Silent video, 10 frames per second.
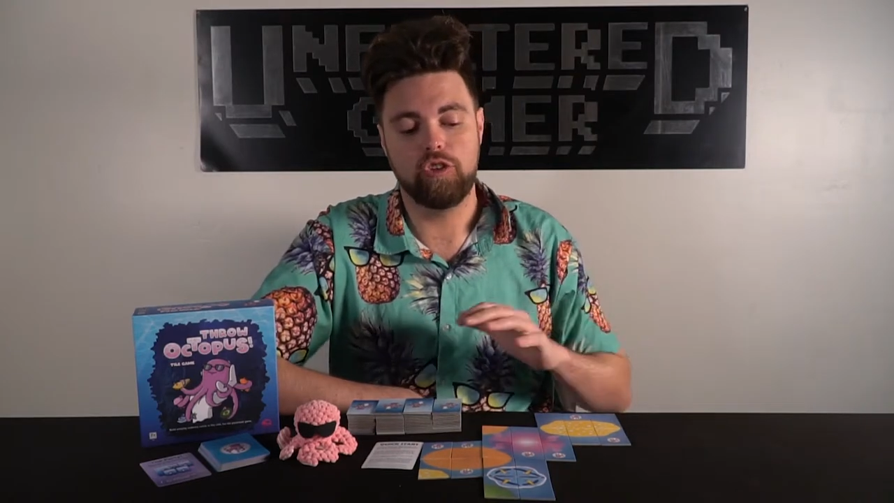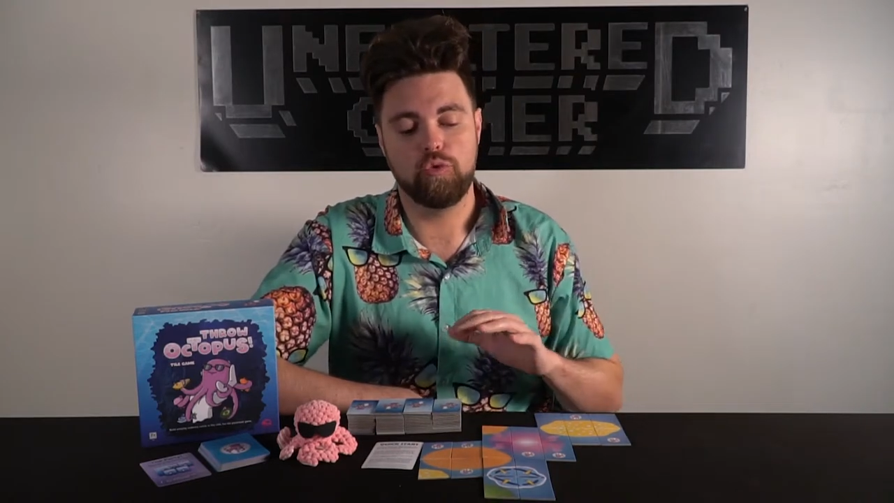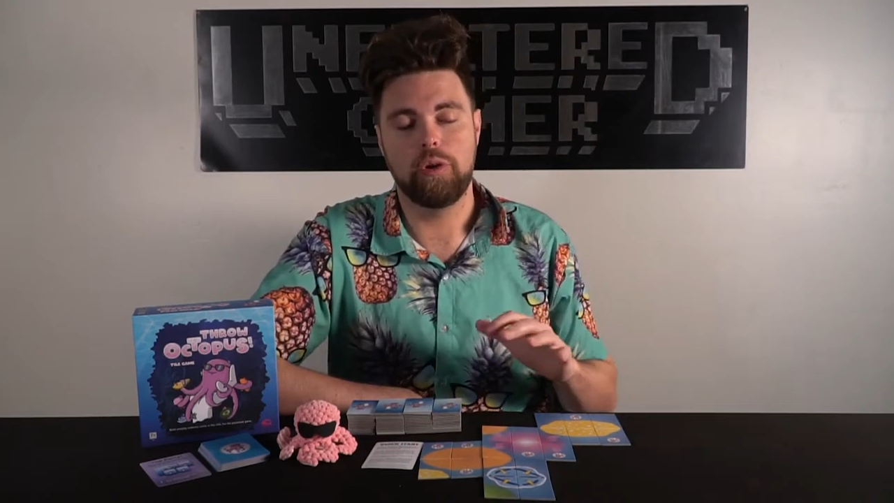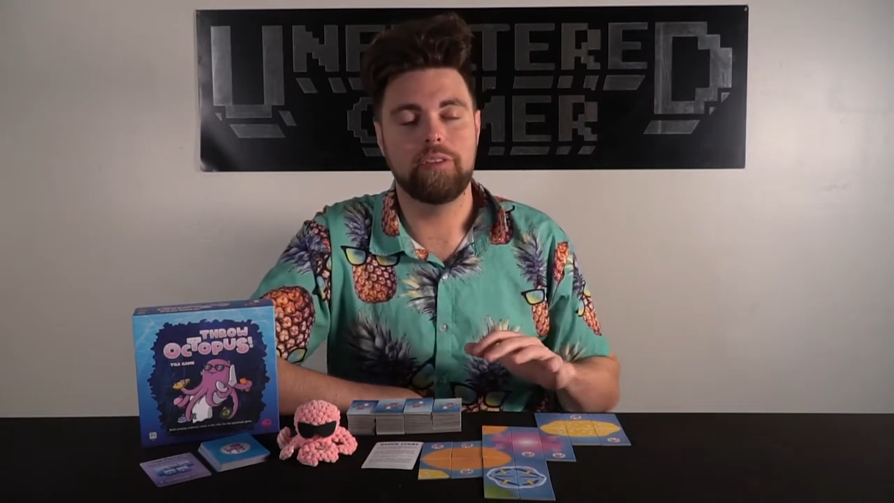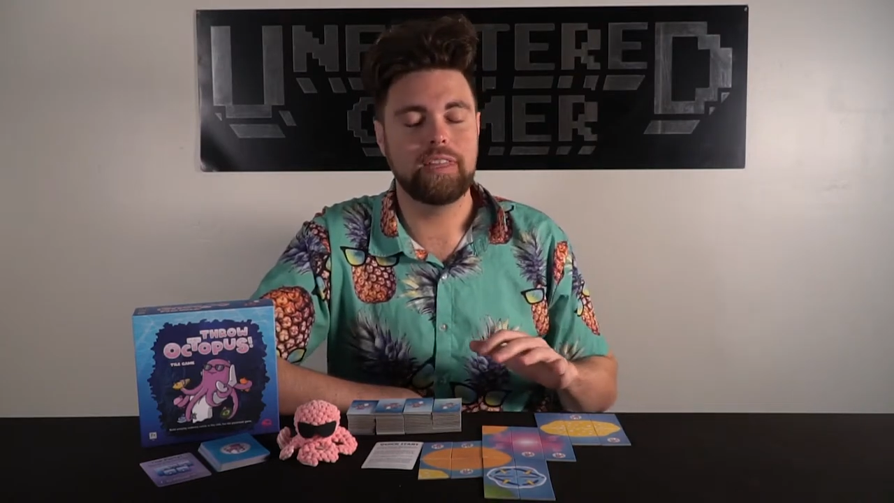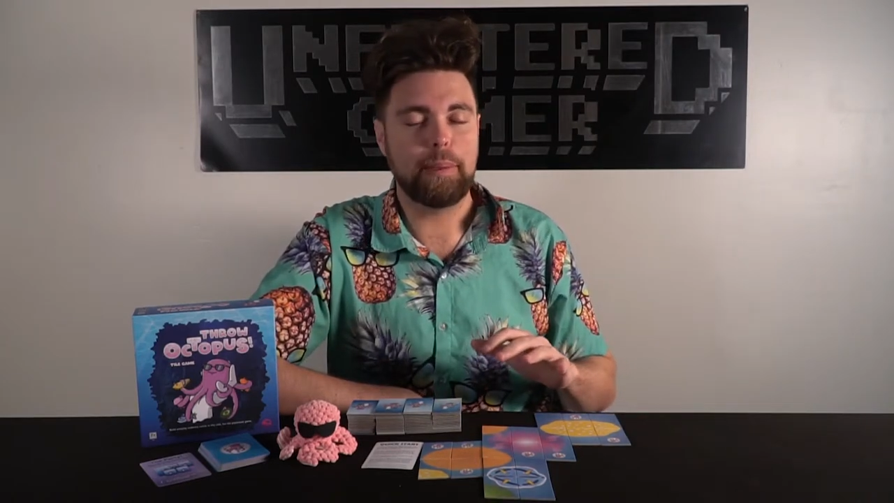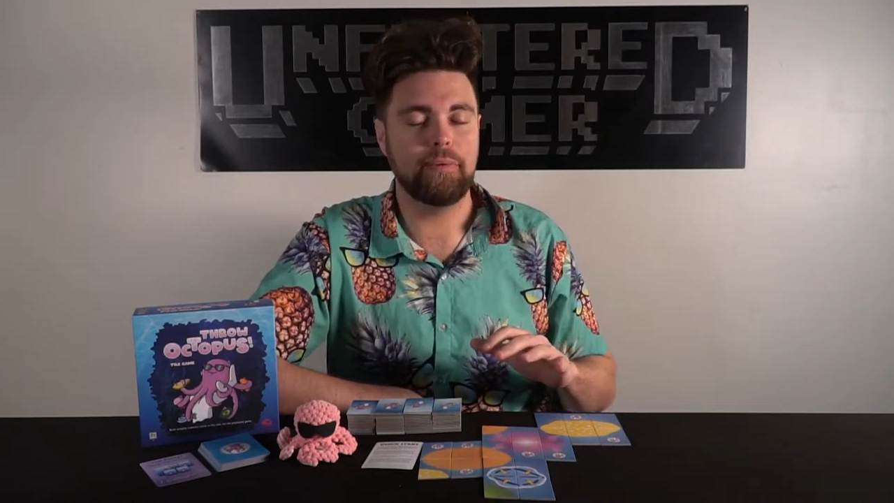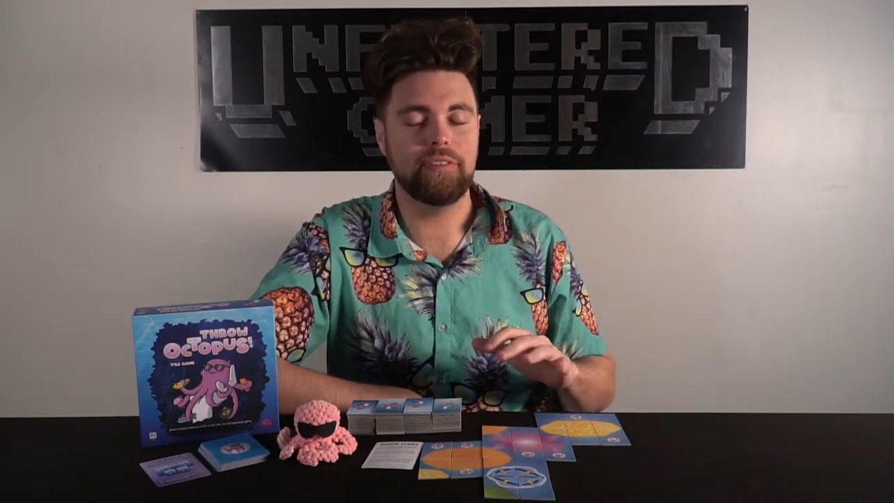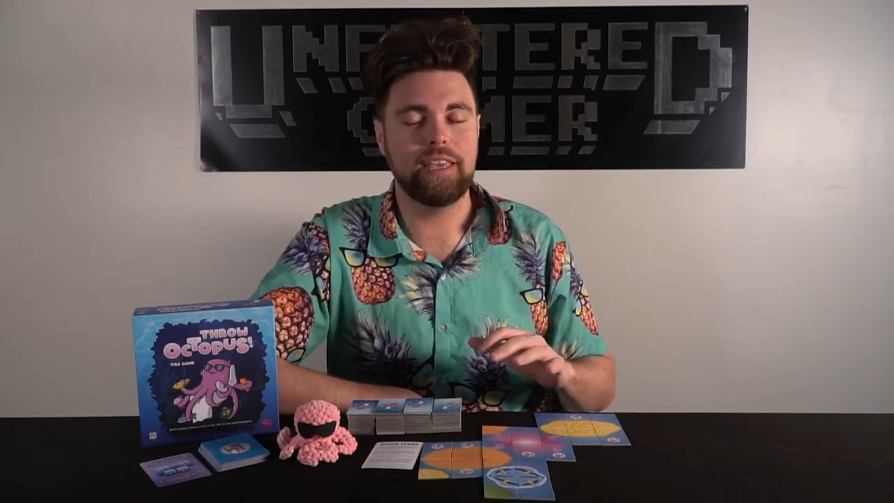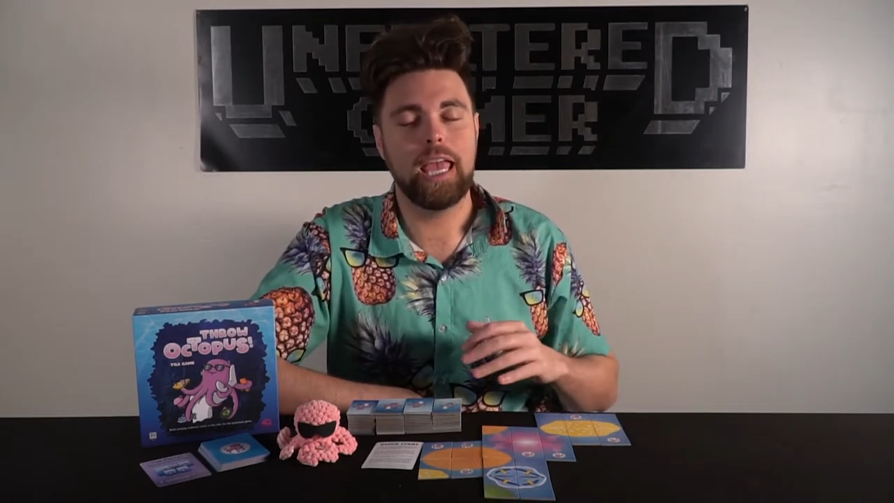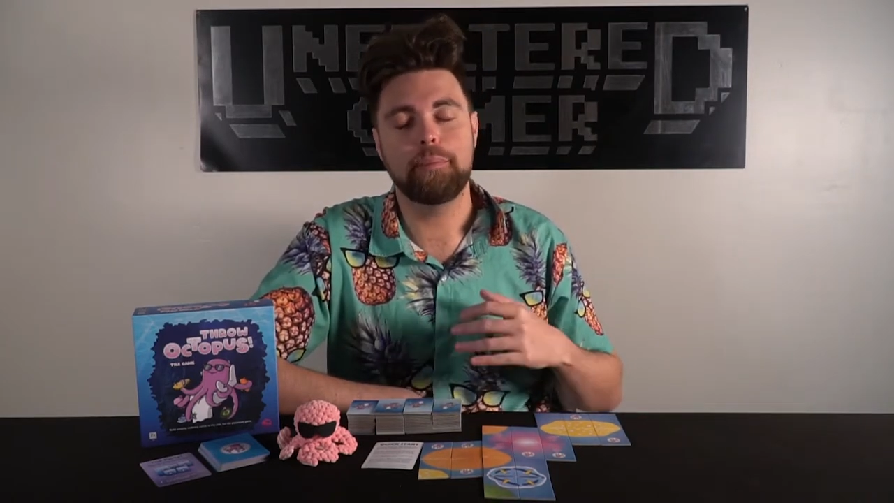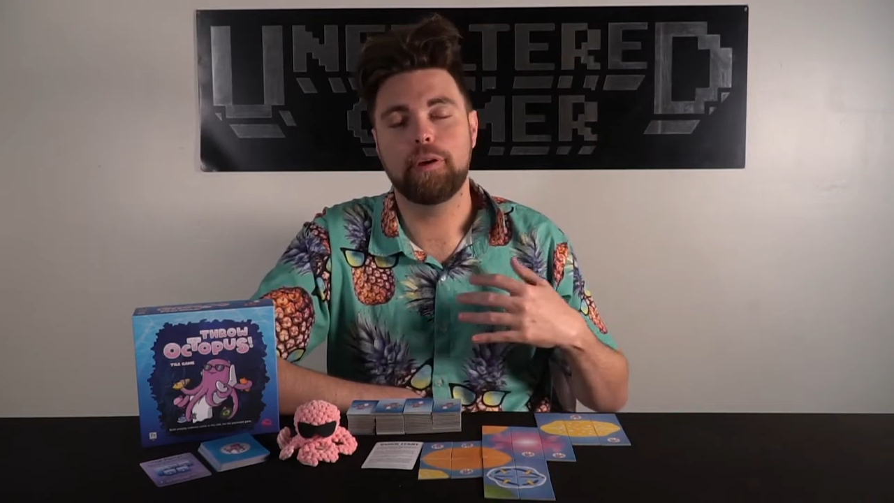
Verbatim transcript: enjoy this type of a game